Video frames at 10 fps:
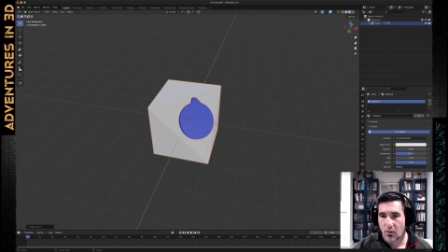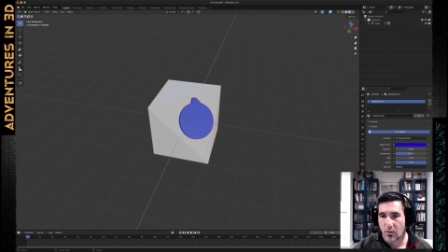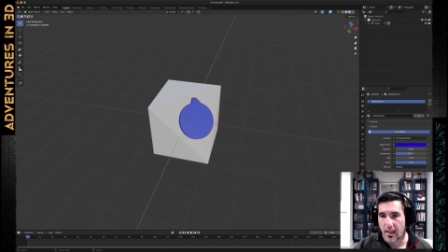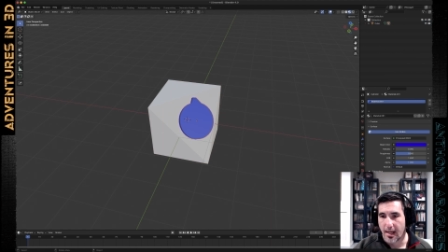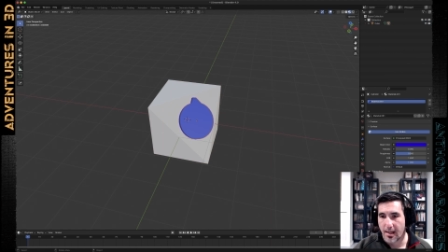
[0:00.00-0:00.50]

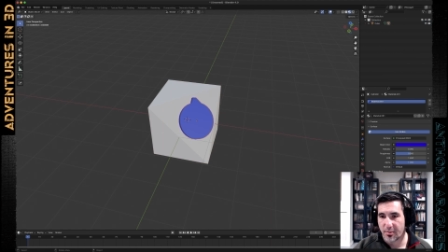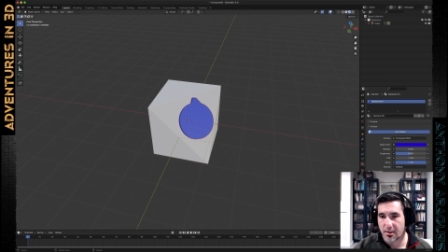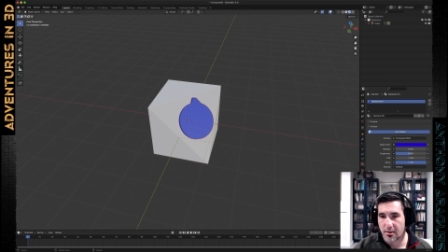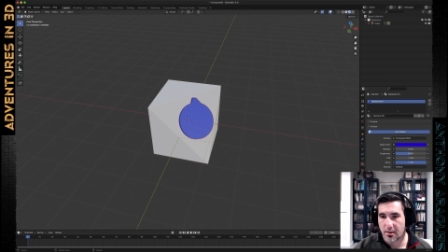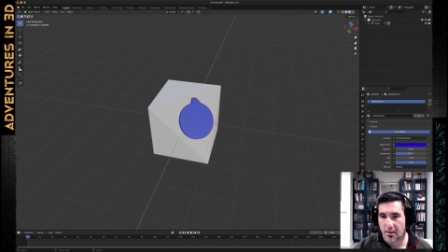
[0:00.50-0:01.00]
What
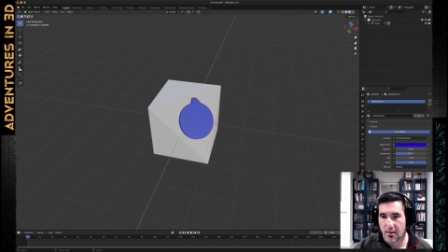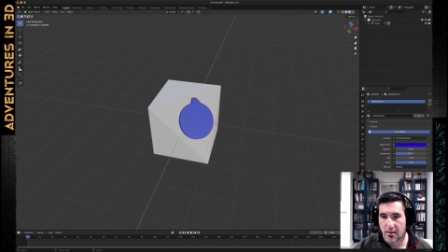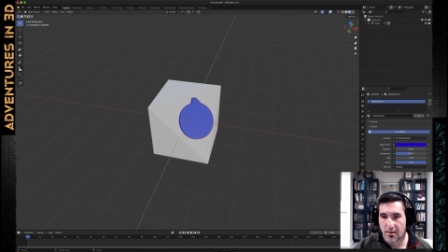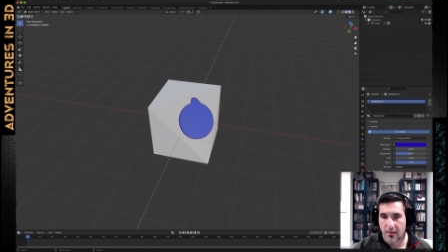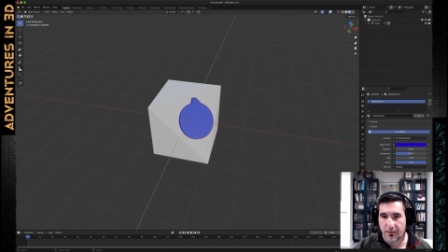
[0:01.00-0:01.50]
happens
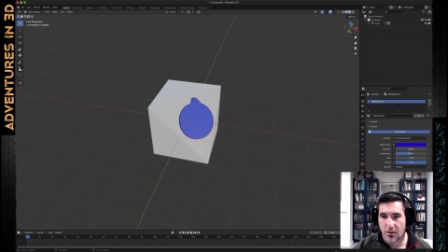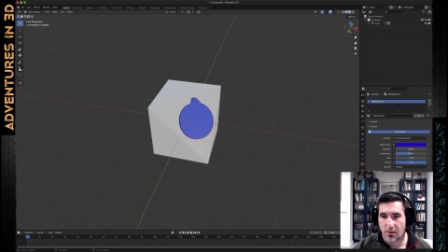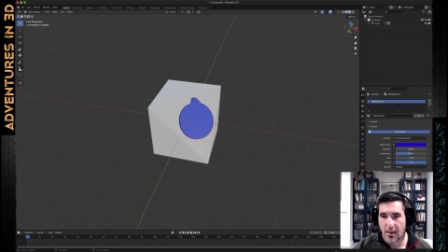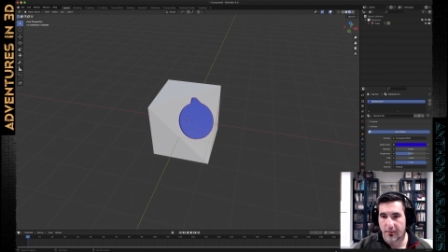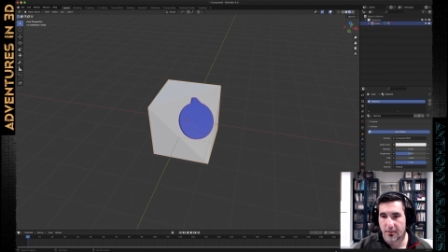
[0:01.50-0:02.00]
is if you
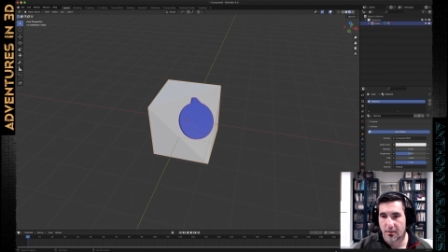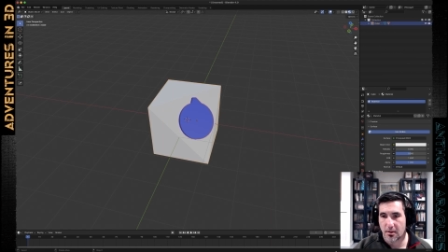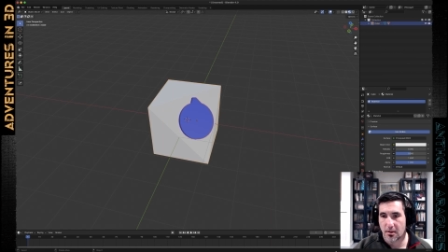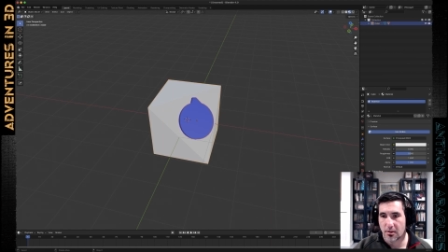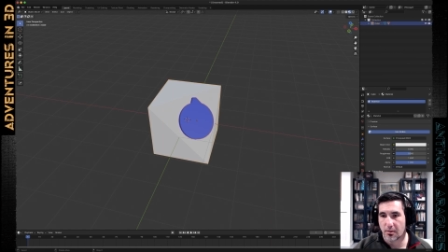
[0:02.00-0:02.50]
have,
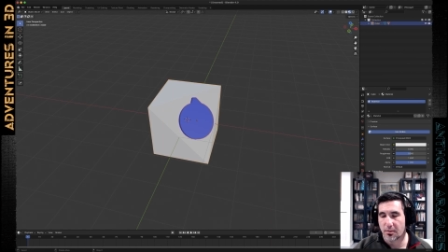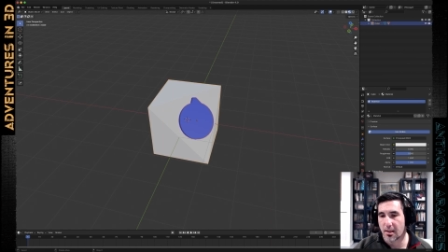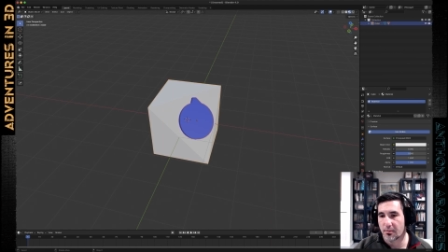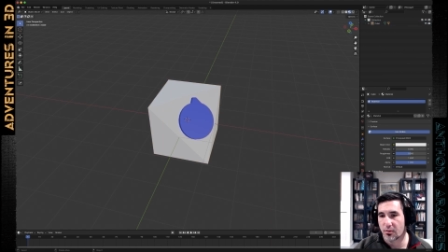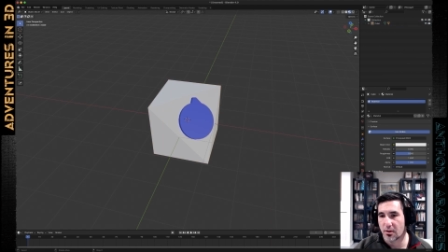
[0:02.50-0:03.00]

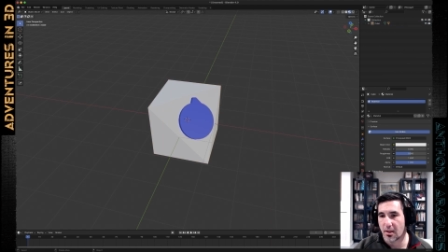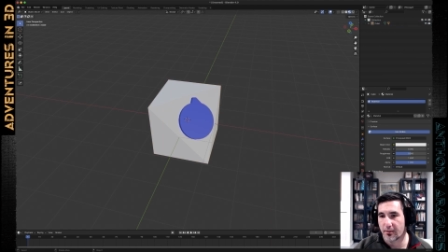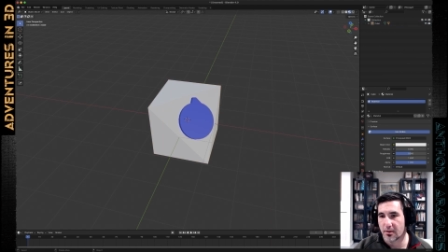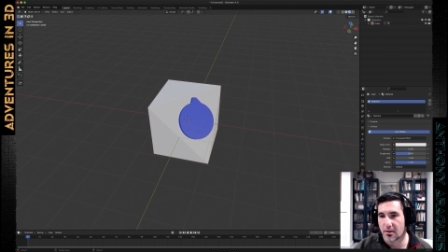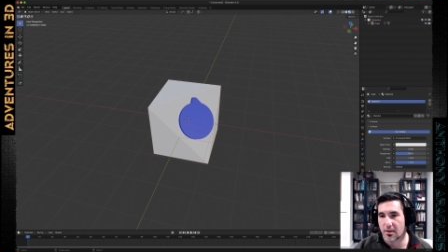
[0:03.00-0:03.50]
sometimes when you
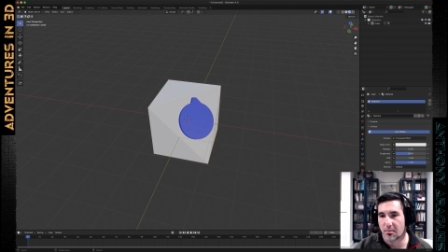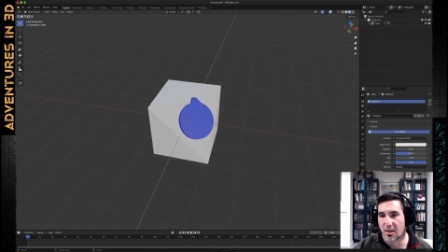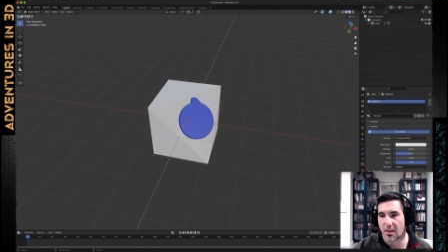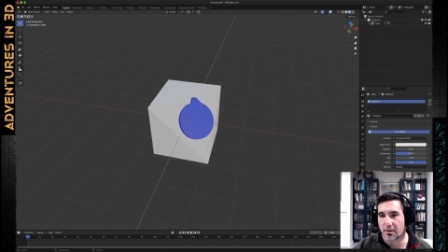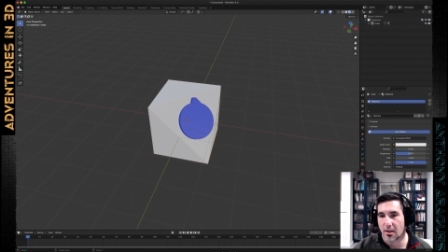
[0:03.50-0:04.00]
have to set
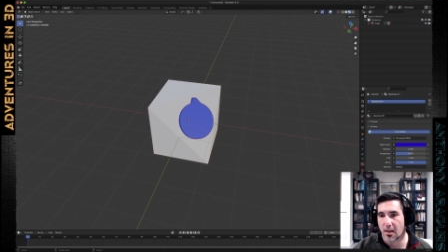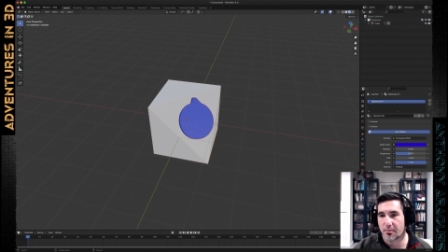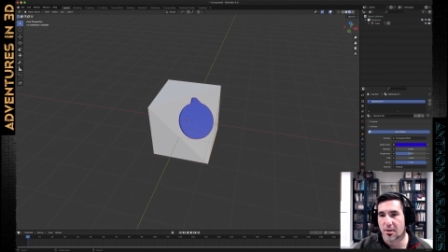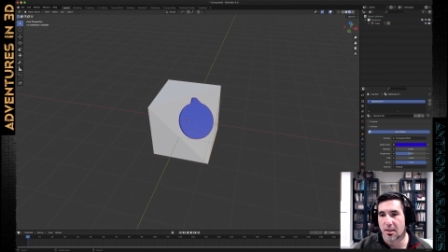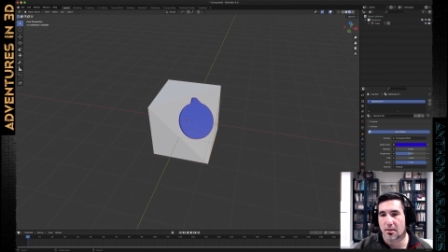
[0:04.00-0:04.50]
parent to
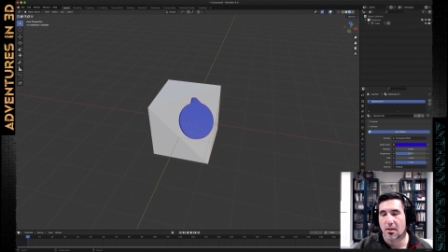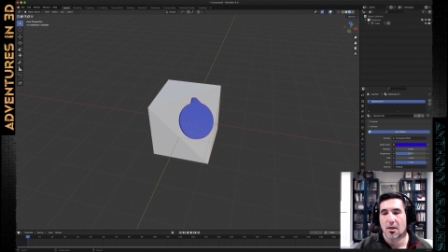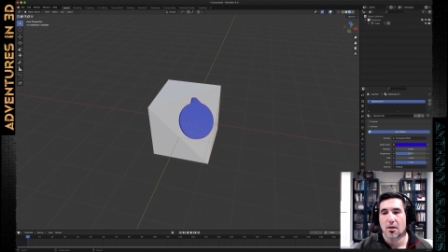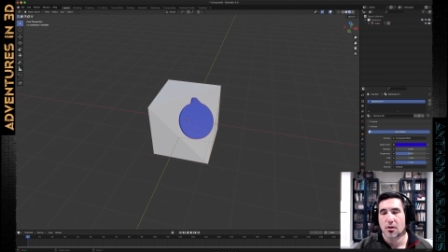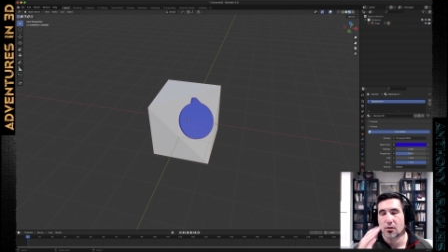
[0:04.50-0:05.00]
object,
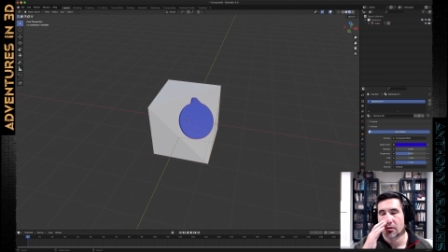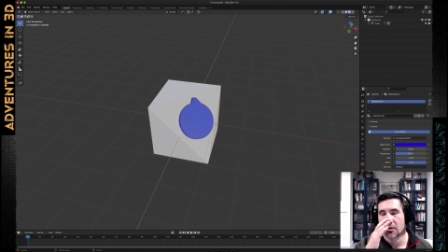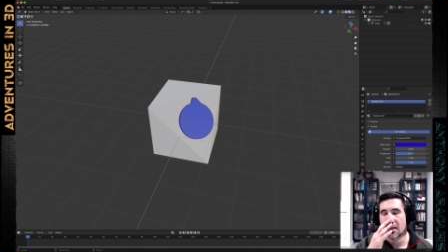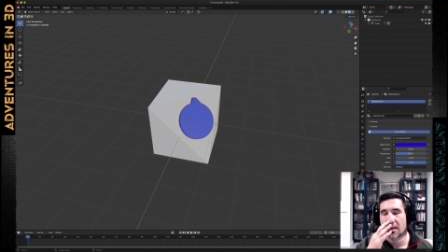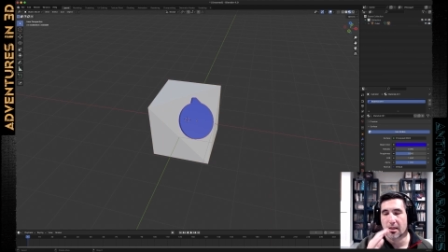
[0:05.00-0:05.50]
you'll
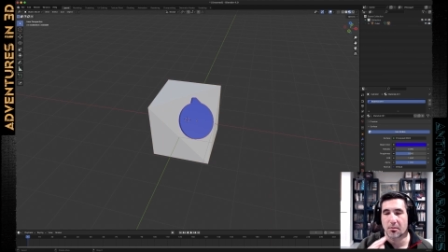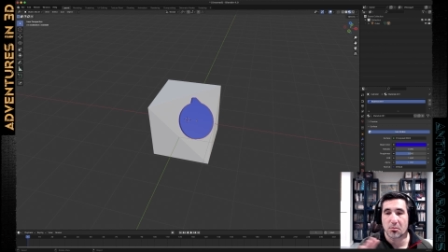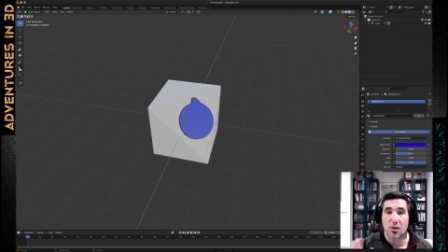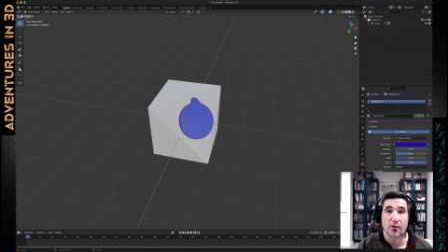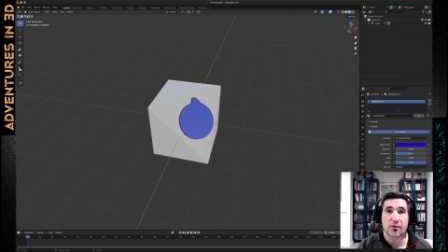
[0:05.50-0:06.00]
see that it
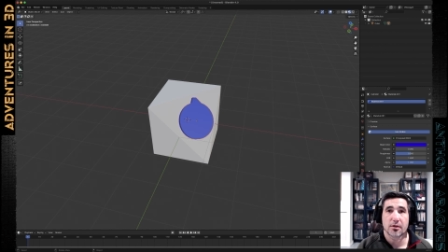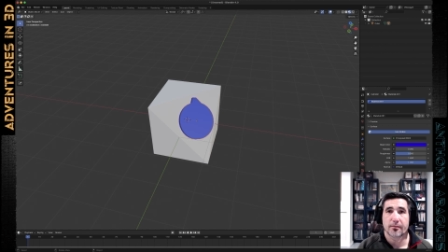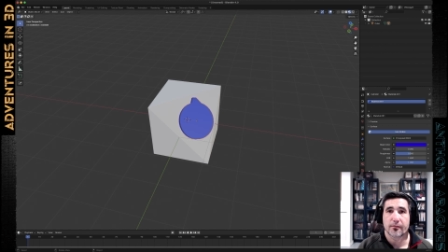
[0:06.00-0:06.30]
moves.